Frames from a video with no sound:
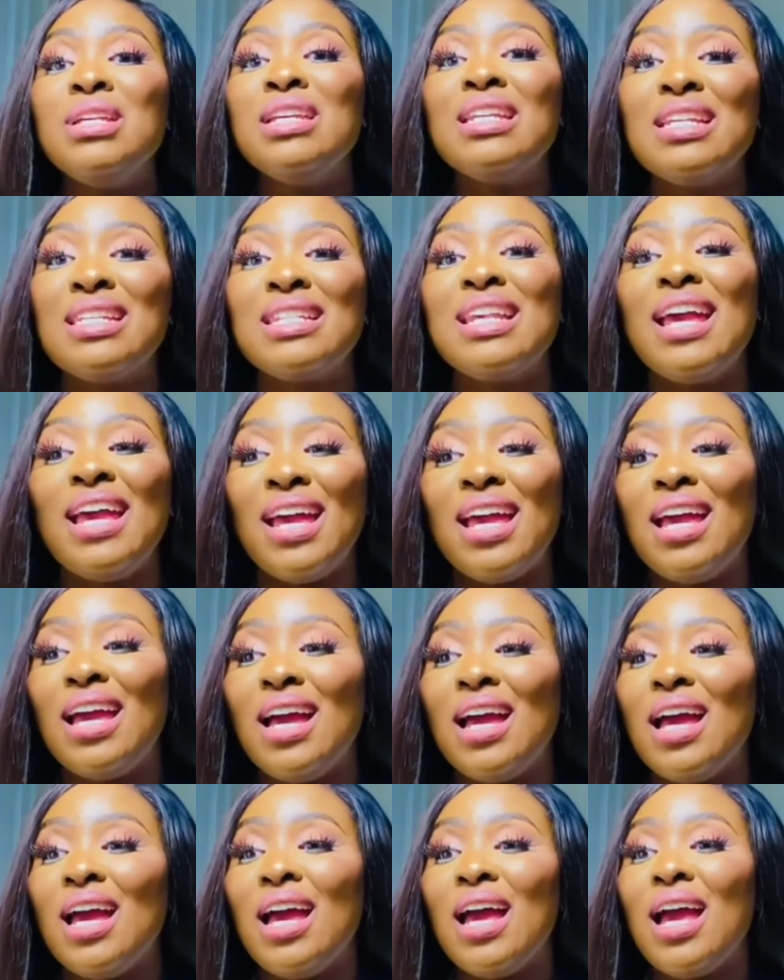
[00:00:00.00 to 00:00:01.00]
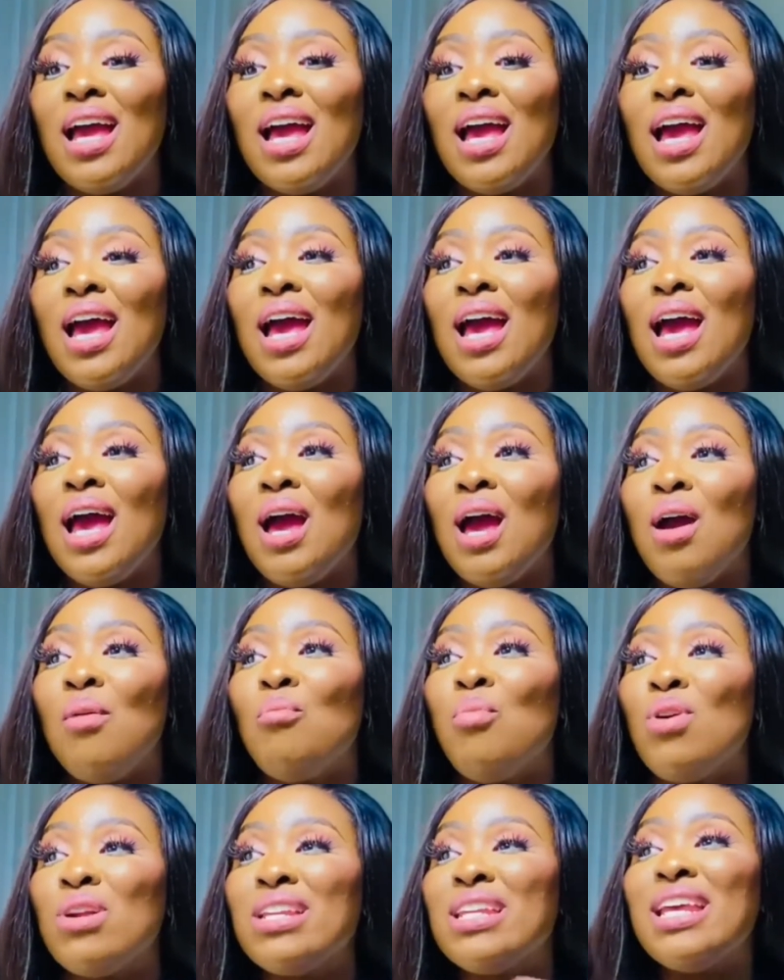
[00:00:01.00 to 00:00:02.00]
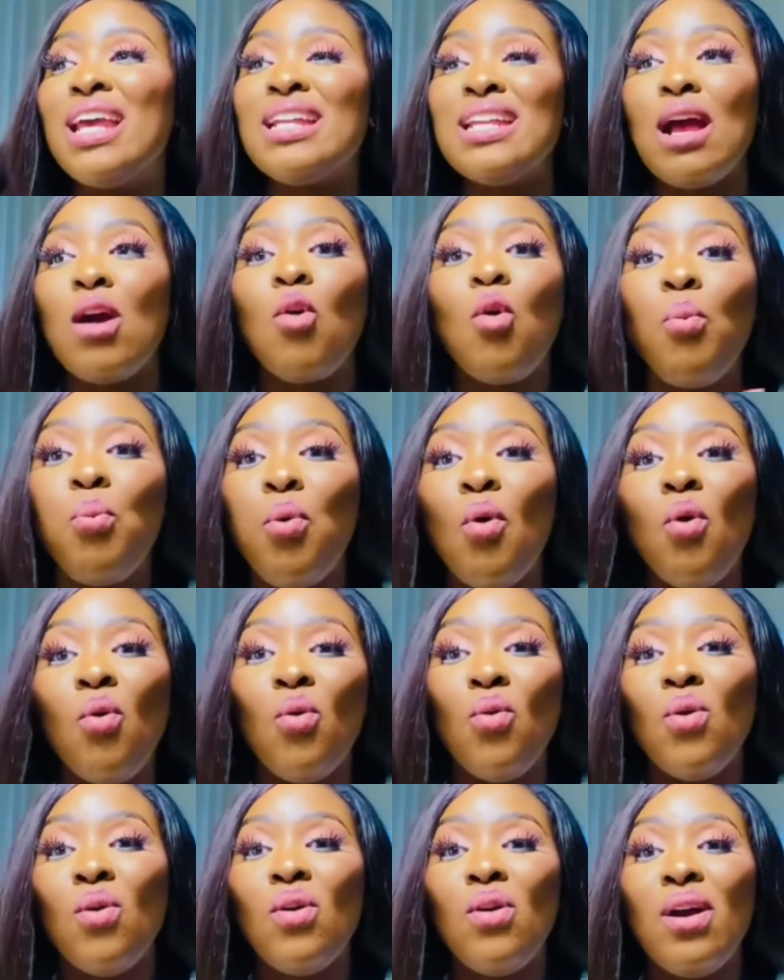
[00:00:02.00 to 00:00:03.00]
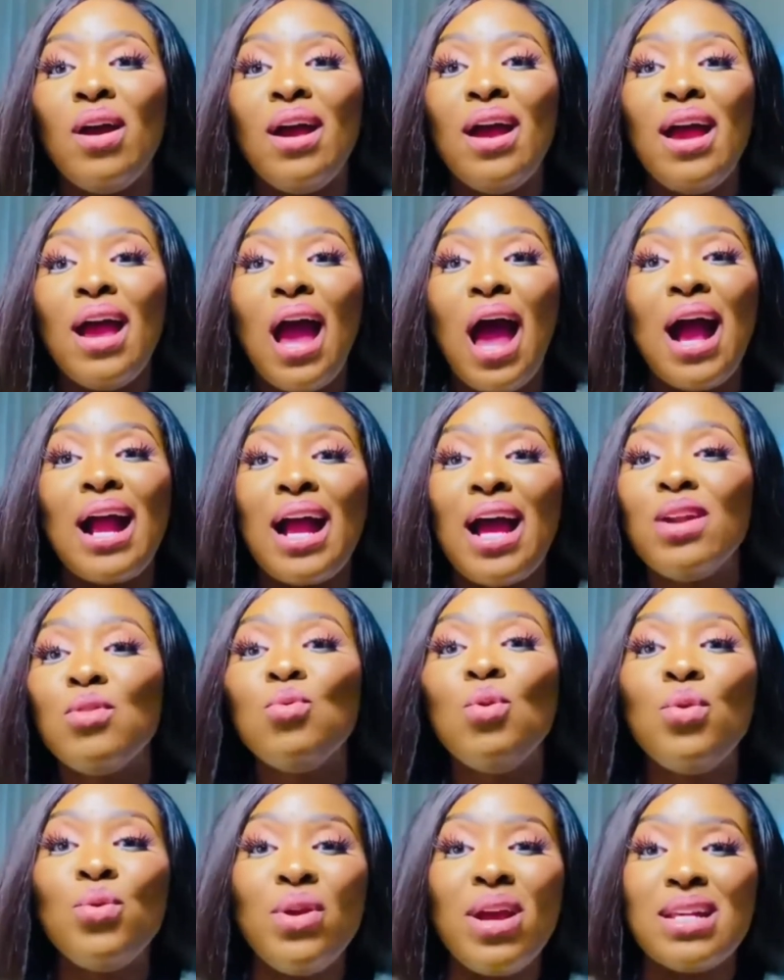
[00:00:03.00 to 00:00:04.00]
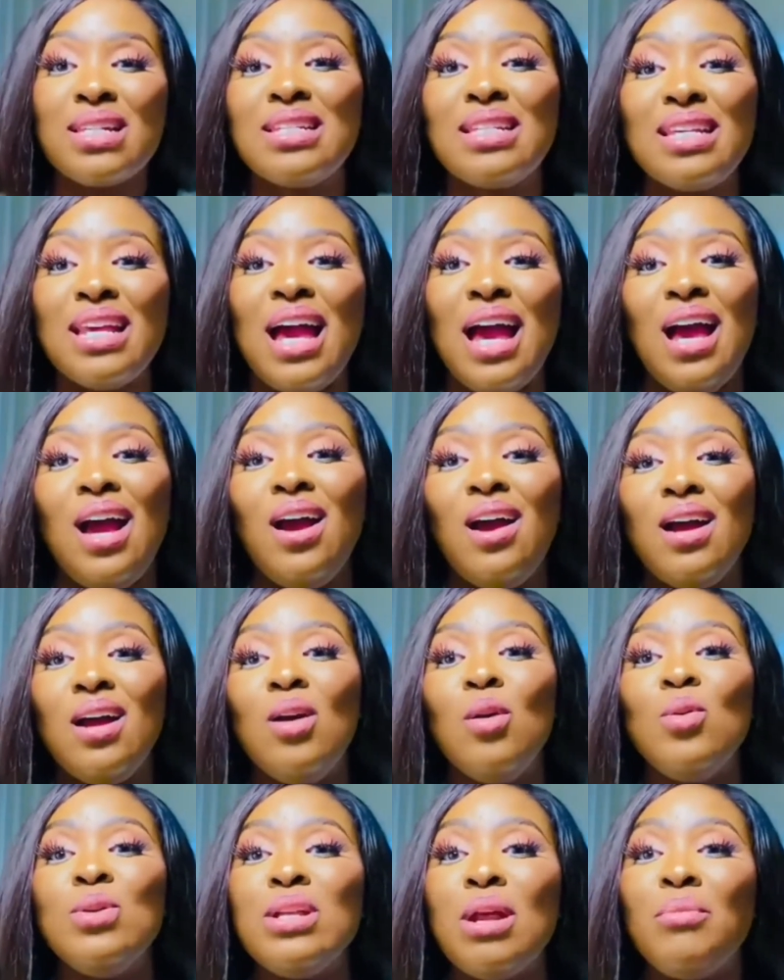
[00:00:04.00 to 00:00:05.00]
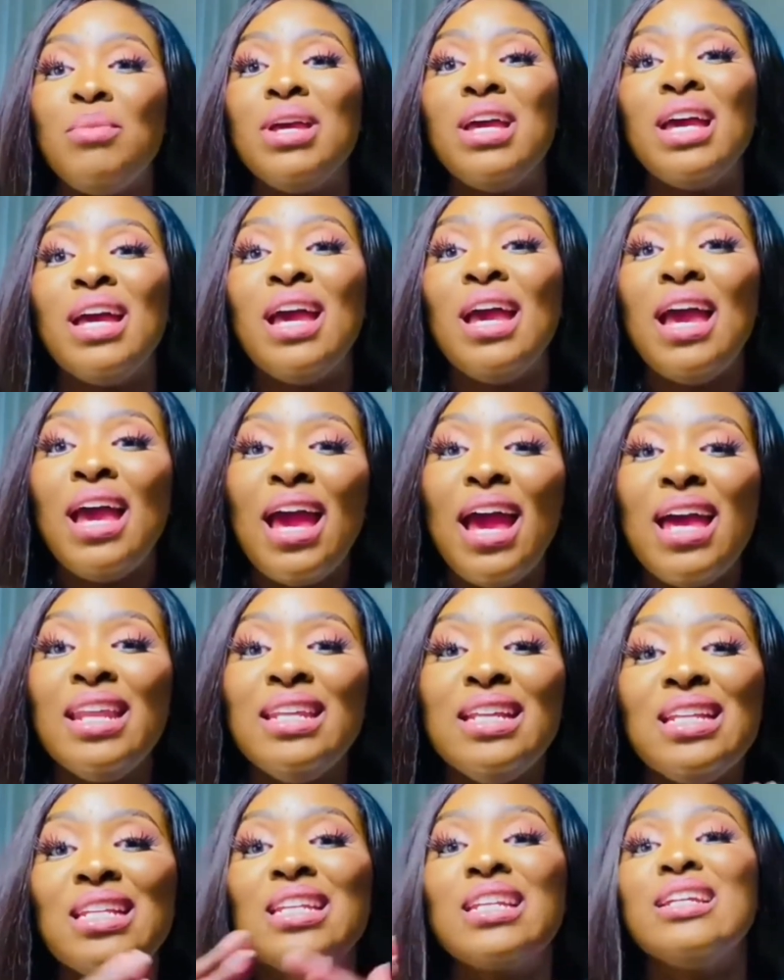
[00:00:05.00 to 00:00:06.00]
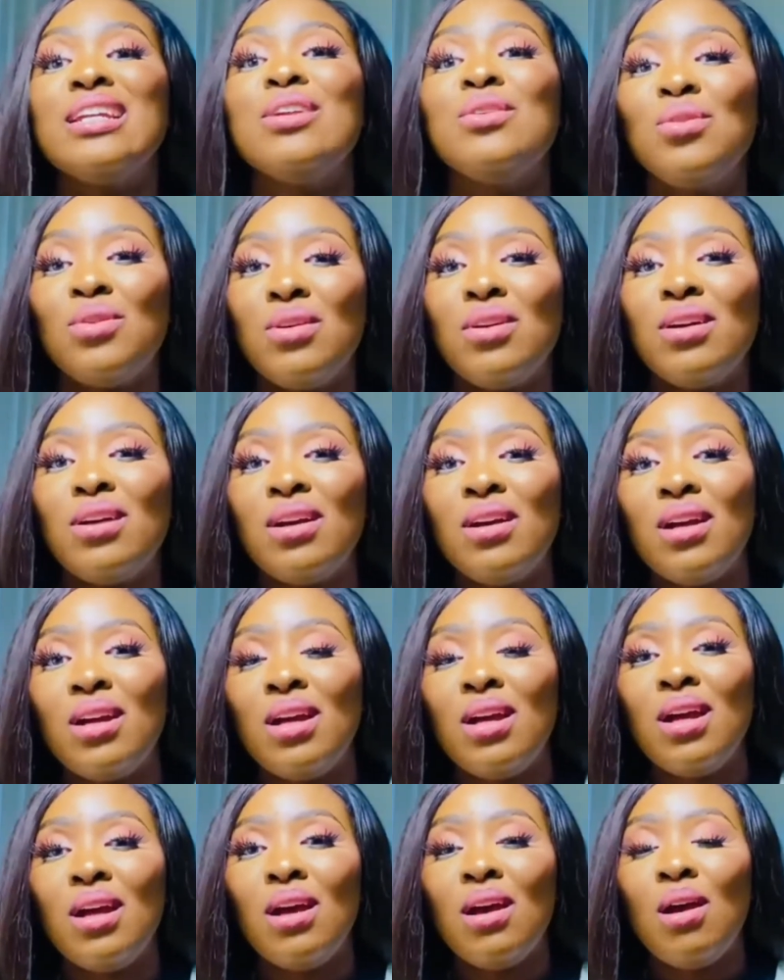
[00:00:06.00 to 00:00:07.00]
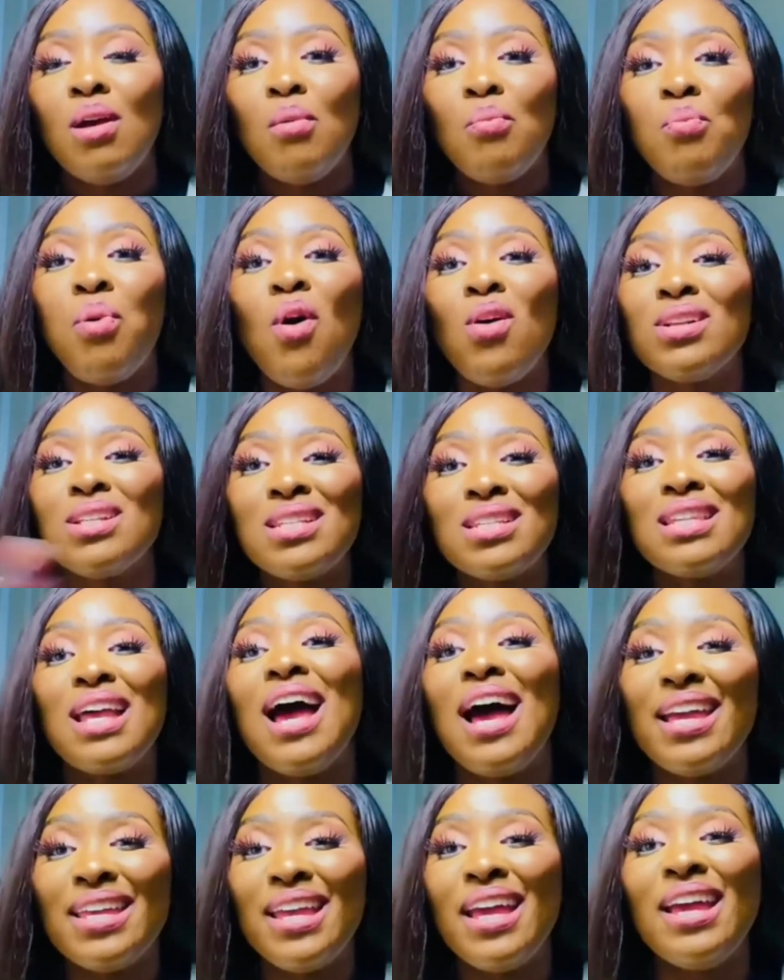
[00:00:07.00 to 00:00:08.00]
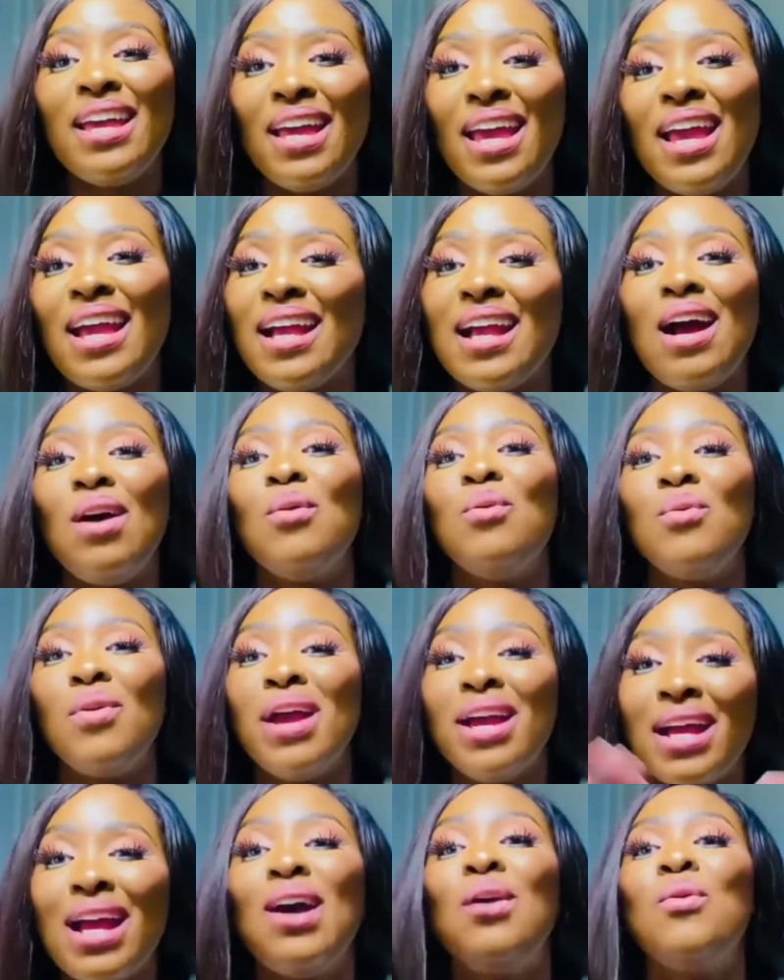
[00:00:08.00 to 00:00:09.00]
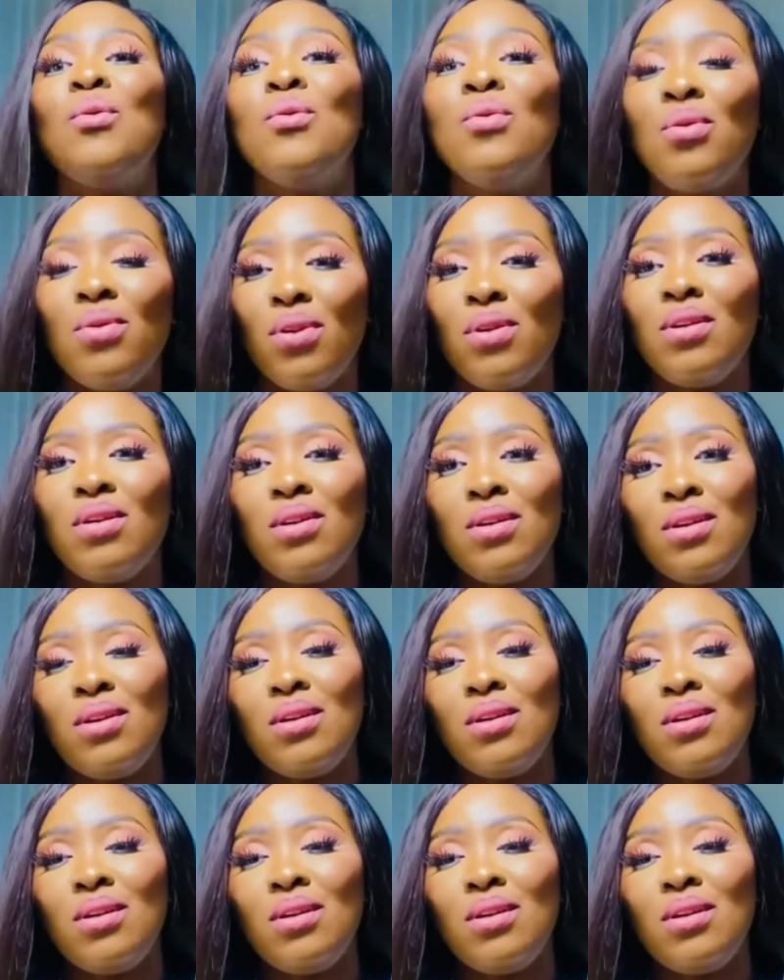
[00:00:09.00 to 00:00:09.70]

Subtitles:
minini say bone anyankopon aka no wi ase a onyame ani chiri no porn star ye enka ho eka ho.